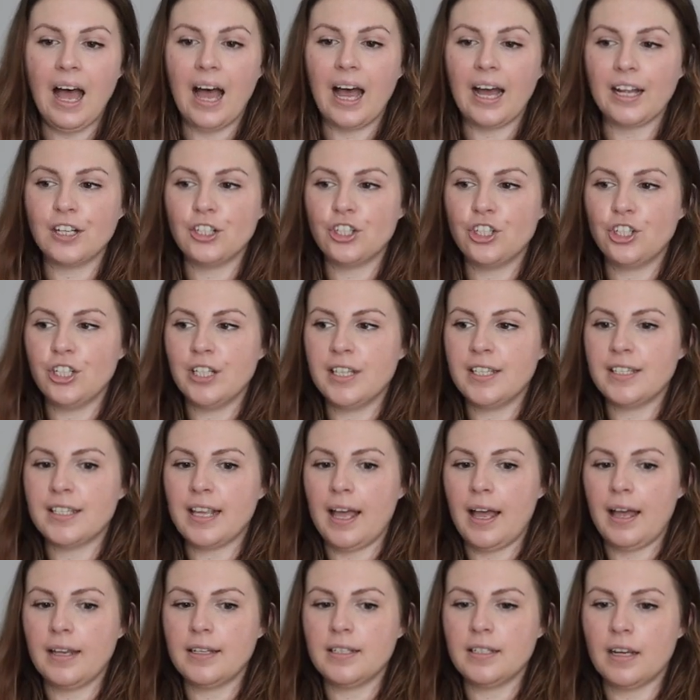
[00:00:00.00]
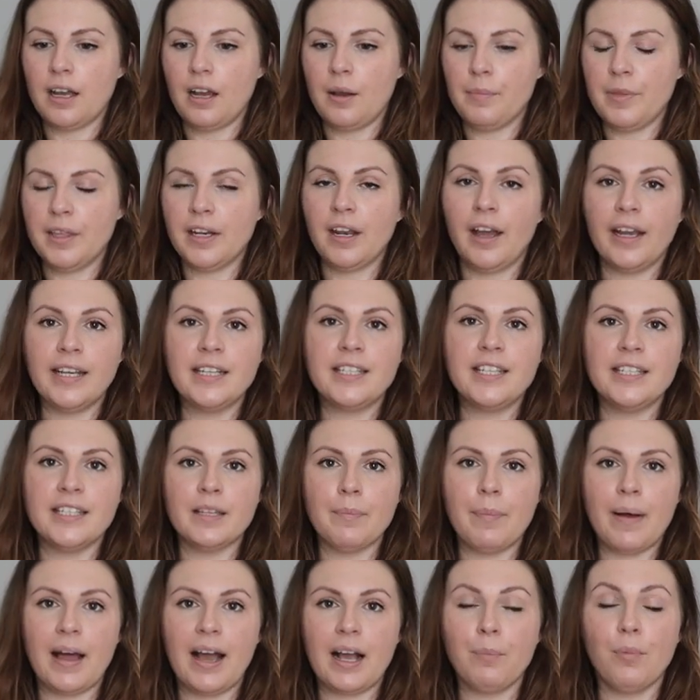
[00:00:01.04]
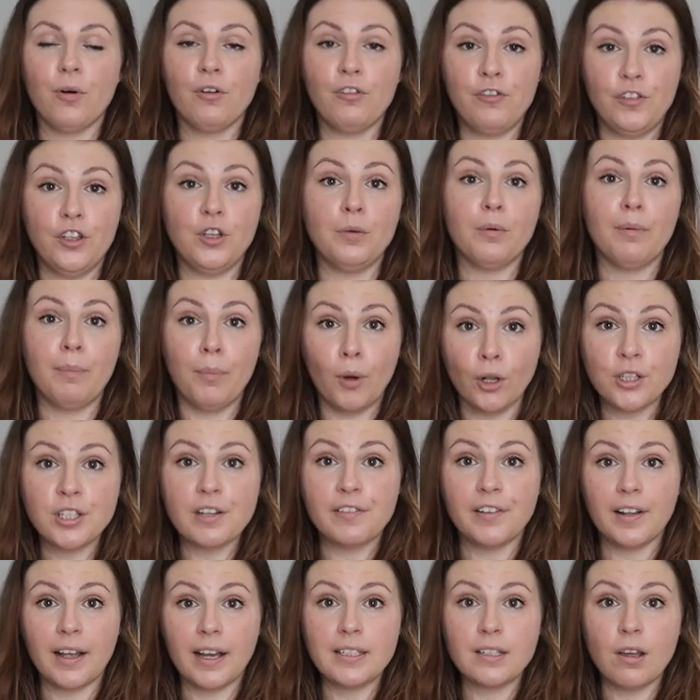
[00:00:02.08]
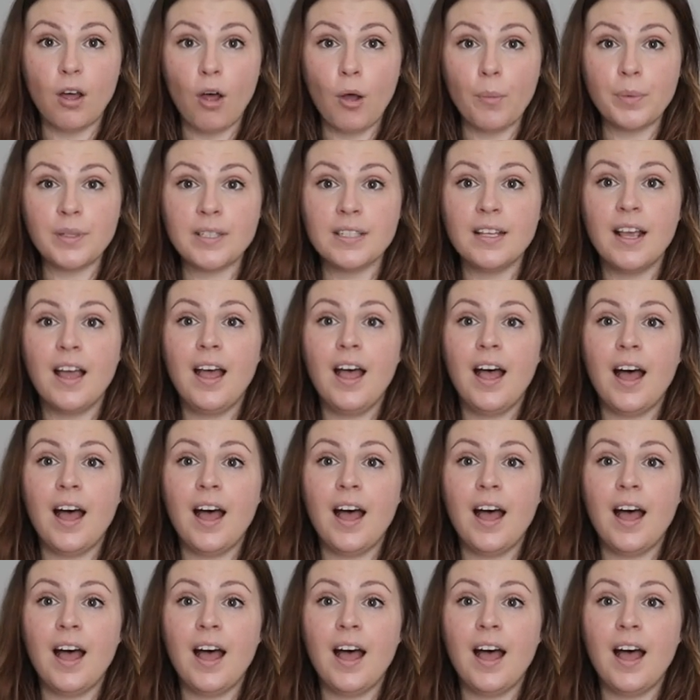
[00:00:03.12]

and she said uh, the 90s are back but fewer butterfly tops